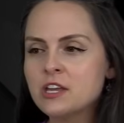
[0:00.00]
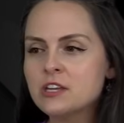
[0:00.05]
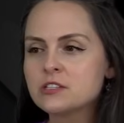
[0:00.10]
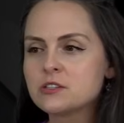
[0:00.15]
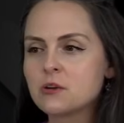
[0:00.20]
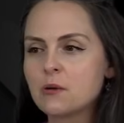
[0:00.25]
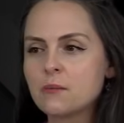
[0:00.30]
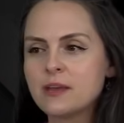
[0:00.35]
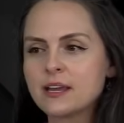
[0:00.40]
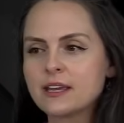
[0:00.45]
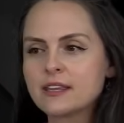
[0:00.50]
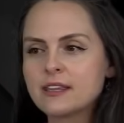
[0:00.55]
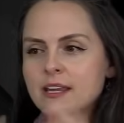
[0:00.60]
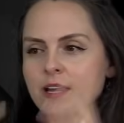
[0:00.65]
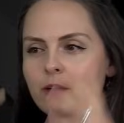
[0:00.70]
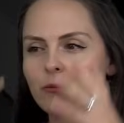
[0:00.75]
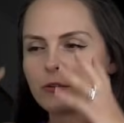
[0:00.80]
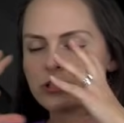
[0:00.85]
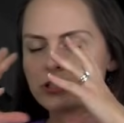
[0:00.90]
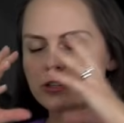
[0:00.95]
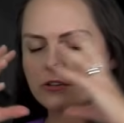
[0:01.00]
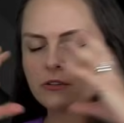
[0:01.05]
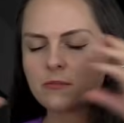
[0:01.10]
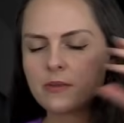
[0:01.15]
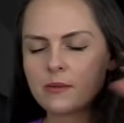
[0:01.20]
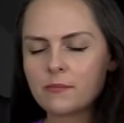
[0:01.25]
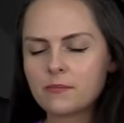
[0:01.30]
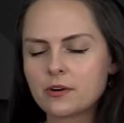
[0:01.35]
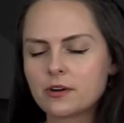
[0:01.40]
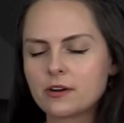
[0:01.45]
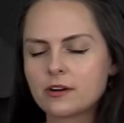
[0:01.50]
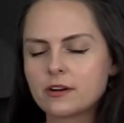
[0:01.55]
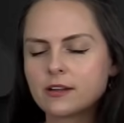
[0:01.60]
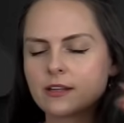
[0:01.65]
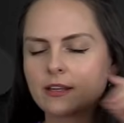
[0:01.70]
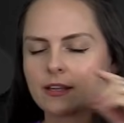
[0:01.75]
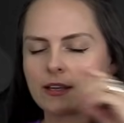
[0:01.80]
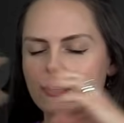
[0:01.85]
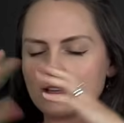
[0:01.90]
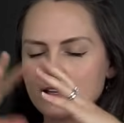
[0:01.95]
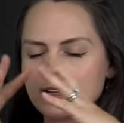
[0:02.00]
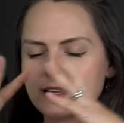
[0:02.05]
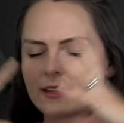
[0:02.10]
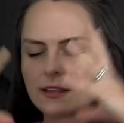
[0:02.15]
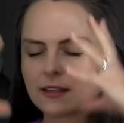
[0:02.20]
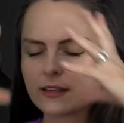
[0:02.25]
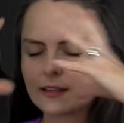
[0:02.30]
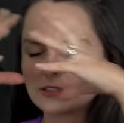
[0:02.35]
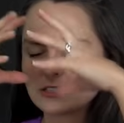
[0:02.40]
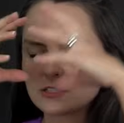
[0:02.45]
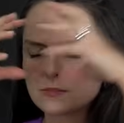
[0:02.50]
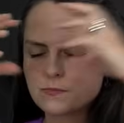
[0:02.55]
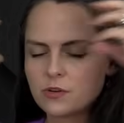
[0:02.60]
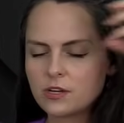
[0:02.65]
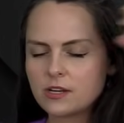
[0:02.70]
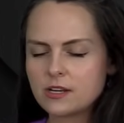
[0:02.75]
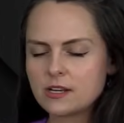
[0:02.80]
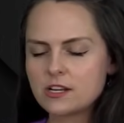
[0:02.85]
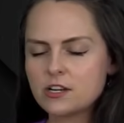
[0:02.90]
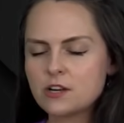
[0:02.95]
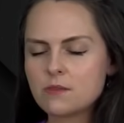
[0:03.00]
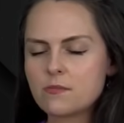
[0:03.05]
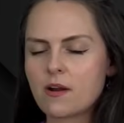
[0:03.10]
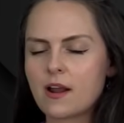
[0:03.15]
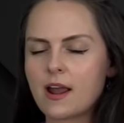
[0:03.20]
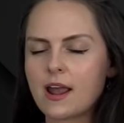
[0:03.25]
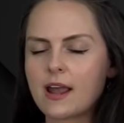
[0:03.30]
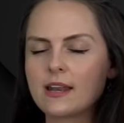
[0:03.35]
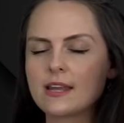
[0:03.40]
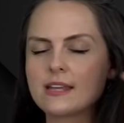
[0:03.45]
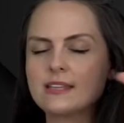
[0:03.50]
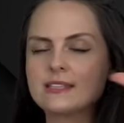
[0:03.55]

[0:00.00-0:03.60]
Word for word: So a big thing I want you to remember, just put it in your brain,